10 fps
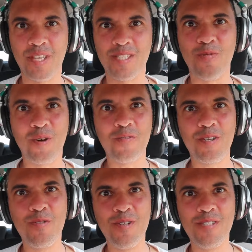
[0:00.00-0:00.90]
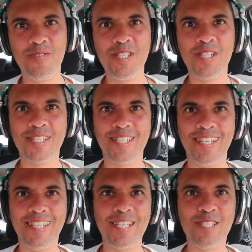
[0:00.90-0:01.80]
So one of the coolest features
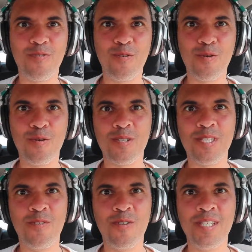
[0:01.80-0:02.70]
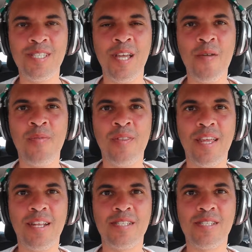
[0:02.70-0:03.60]
in TensorFlow 2.0 is
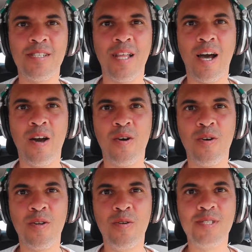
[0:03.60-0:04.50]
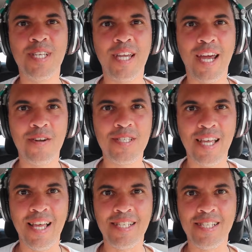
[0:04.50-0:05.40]
that it's now using Keras
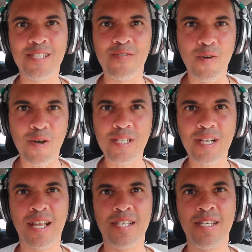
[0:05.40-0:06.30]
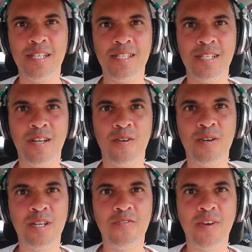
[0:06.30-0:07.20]
as its first-class citizen
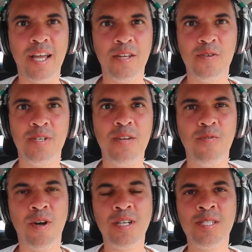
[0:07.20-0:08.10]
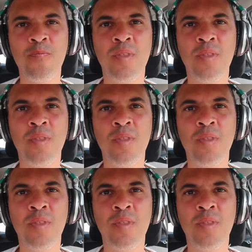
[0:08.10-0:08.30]
on defined neural networks.